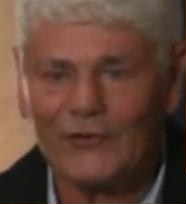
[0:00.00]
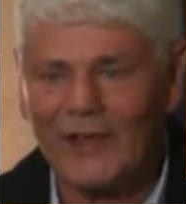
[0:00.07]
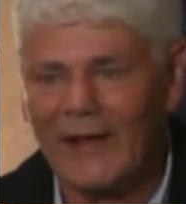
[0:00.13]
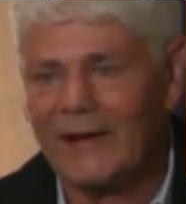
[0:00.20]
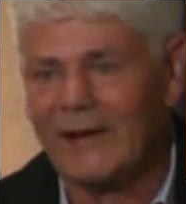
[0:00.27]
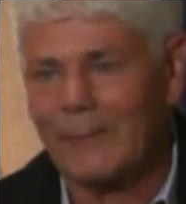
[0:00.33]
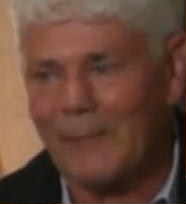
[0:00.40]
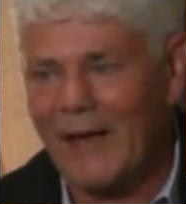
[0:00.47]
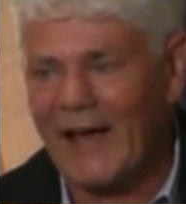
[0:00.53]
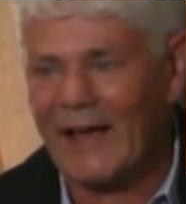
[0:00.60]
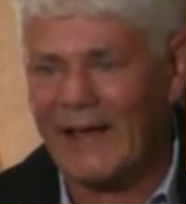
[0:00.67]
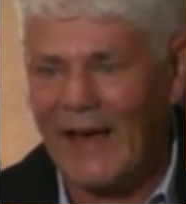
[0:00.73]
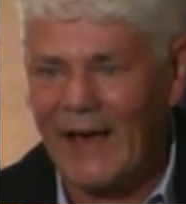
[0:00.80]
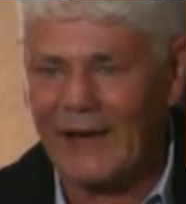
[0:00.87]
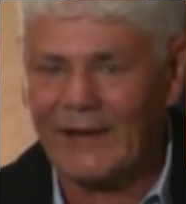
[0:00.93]
they're taking it
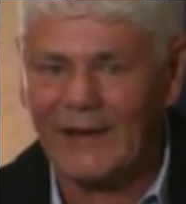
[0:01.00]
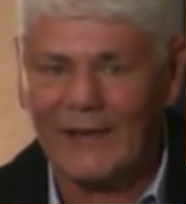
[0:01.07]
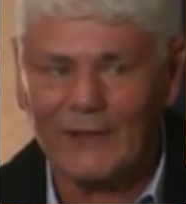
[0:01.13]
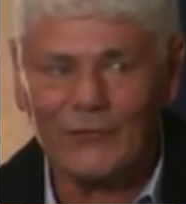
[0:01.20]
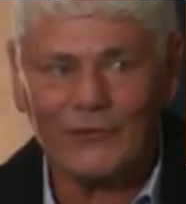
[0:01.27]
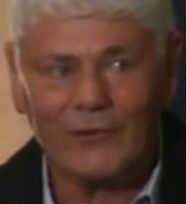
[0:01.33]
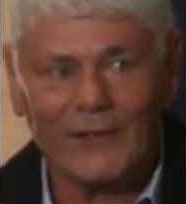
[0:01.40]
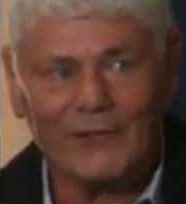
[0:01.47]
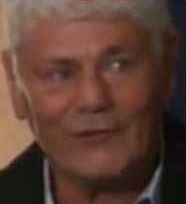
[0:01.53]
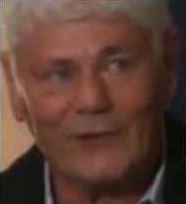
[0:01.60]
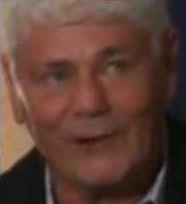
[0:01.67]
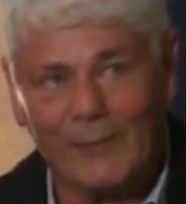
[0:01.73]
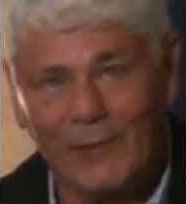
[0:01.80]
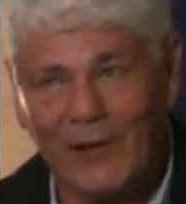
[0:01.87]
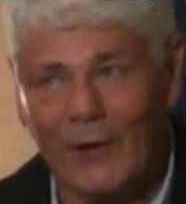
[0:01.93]
back out again, so that's
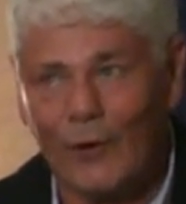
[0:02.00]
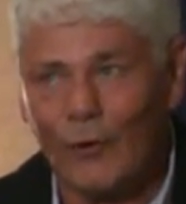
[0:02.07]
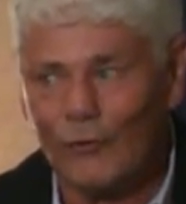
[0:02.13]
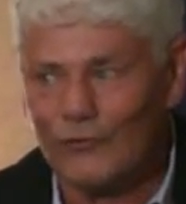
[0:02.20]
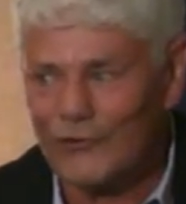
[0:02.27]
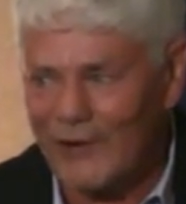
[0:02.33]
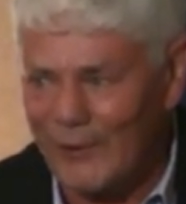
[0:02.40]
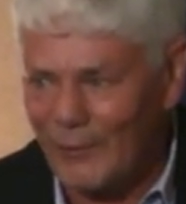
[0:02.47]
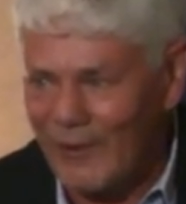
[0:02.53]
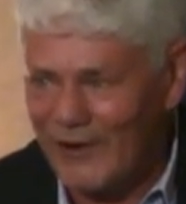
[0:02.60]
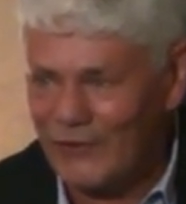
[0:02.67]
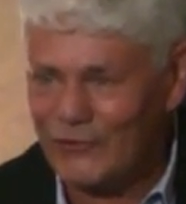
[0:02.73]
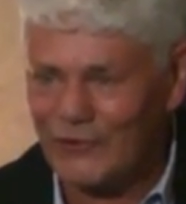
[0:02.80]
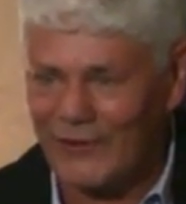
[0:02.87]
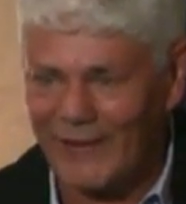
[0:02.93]
going to be a whole
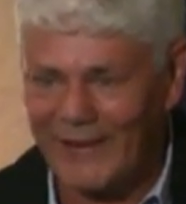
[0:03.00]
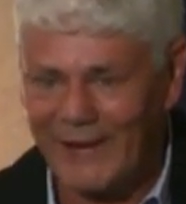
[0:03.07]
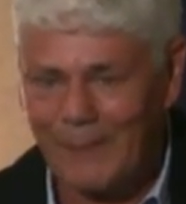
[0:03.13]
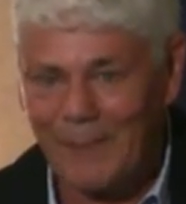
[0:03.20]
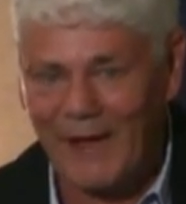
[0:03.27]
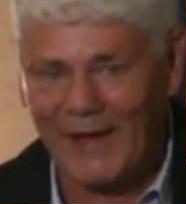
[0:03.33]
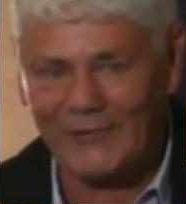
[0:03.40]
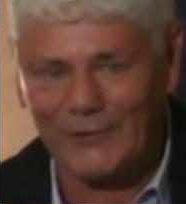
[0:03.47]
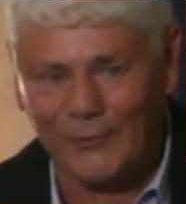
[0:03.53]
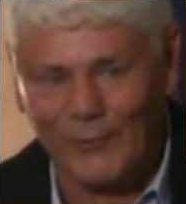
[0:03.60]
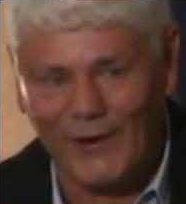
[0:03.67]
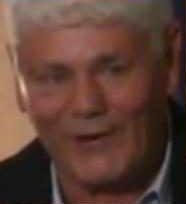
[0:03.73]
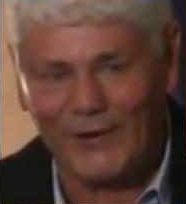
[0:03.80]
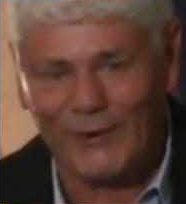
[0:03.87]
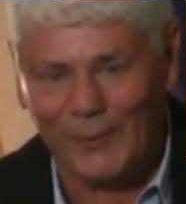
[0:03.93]
generation till they get back to
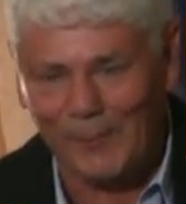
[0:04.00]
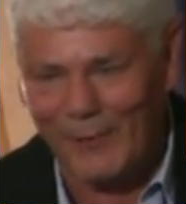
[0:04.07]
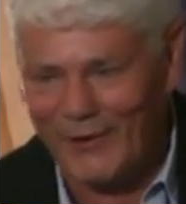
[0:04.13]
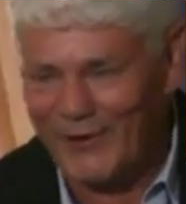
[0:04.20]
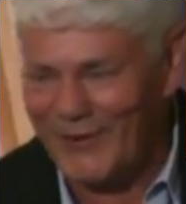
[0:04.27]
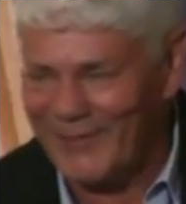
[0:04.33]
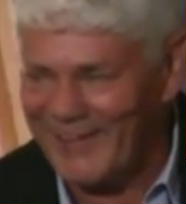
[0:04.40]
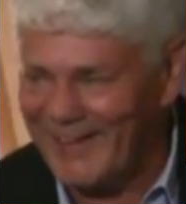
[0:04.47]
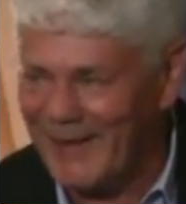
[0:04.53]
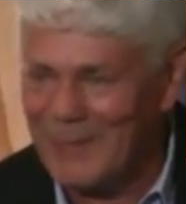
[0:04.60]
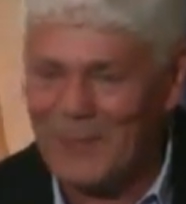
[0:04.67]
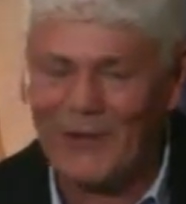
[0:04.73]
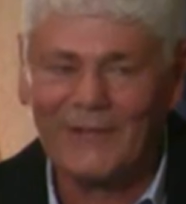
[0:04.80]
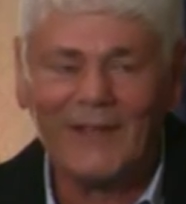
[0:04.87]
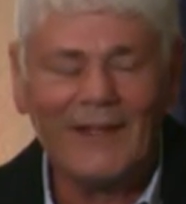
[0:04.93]
regular beer
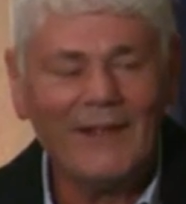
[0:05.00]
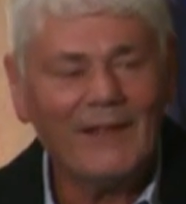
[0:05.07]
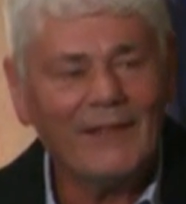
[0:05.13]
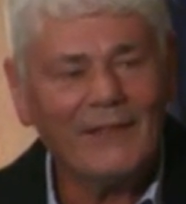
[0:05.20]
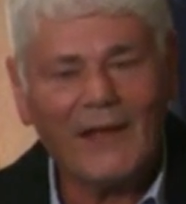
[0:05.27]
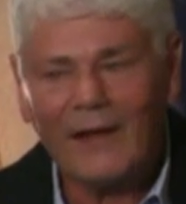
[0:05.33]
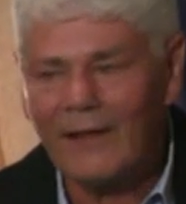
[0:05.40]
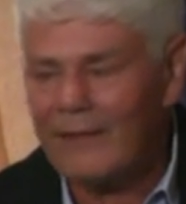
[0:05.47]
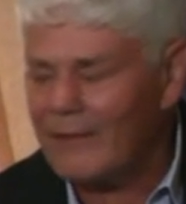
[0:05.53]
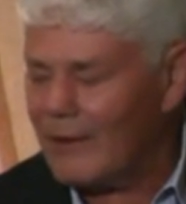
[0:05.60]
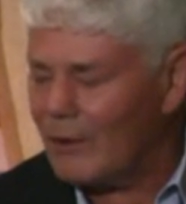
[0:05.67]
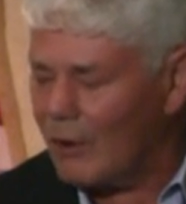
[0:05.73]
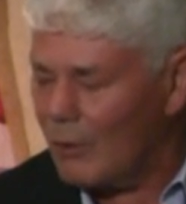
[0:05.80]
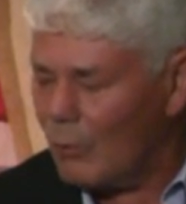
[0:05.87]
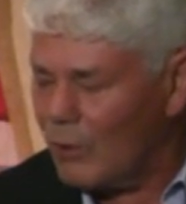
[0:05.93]
again. But
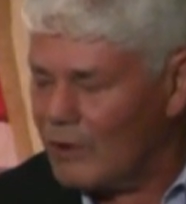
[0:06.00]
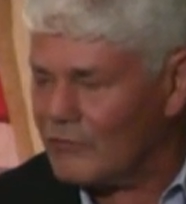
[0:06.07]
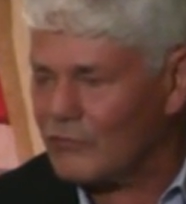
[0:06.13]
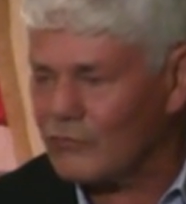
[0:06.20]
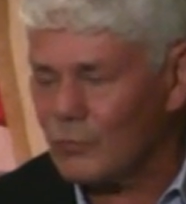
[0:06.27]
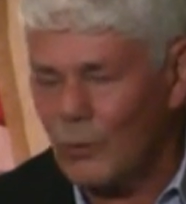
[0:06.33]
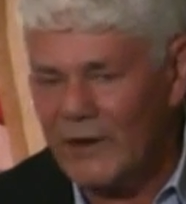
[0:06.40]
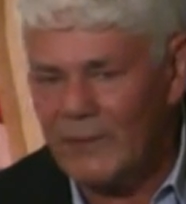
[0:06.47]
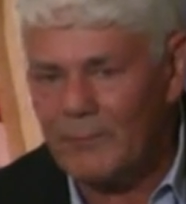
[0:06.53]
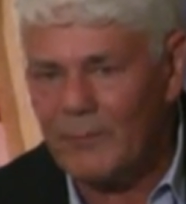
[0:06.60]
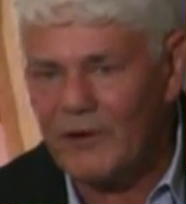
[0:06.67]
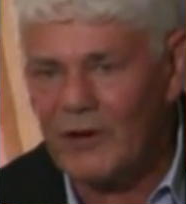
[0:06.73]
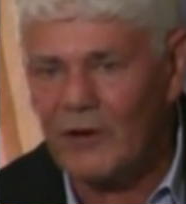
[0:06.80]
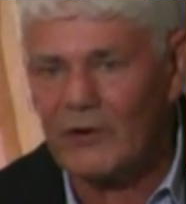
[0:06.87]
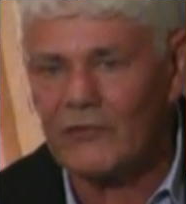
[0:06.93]
they all want sweet
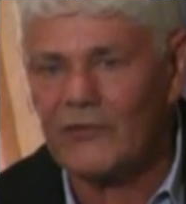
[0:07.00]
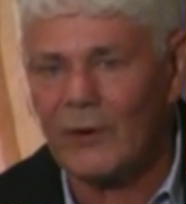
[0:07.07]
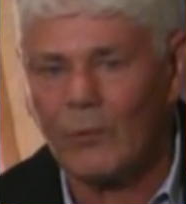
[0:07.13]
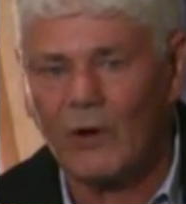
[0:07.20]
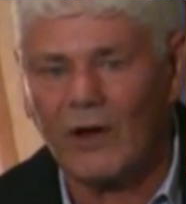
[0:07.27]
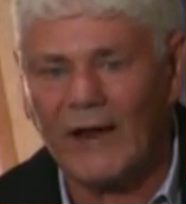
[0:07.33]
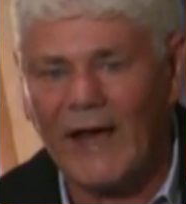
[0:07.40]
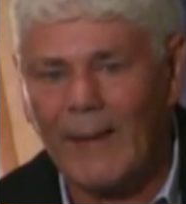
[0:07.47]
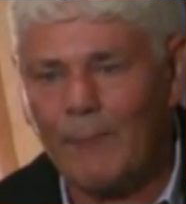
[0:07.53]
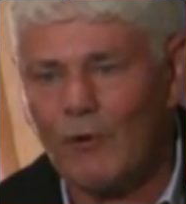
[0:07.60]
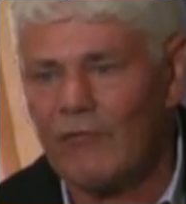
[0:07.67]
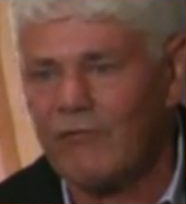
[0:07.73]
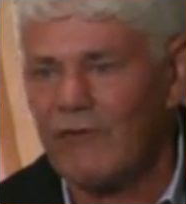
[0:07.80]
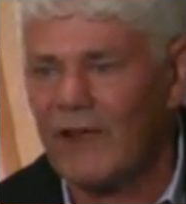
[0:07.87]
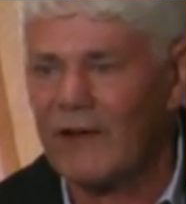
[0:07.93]
beers, they want
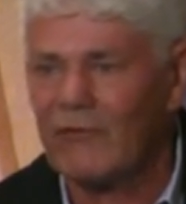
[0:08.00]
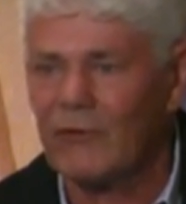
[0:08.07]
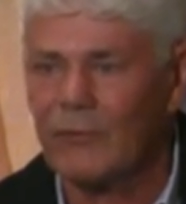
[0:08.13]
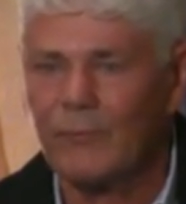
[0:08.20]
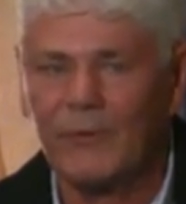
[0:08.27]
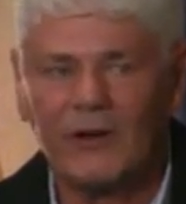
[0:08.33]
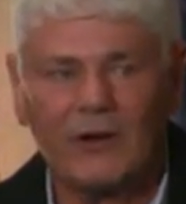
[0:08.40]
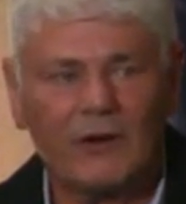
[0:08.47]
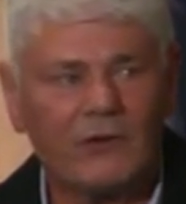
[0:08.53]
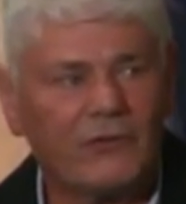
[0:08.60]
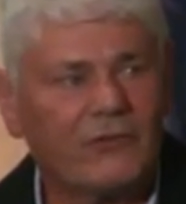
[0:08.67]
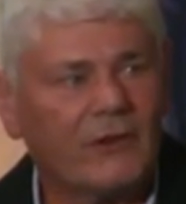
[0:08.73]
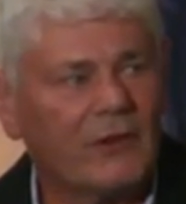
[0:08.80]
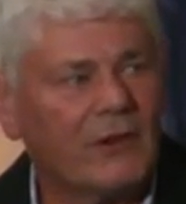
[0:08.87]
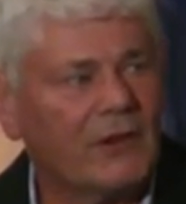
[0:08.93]
apple-flavored
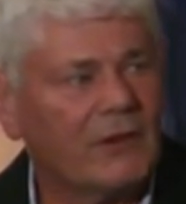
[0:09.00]
beers.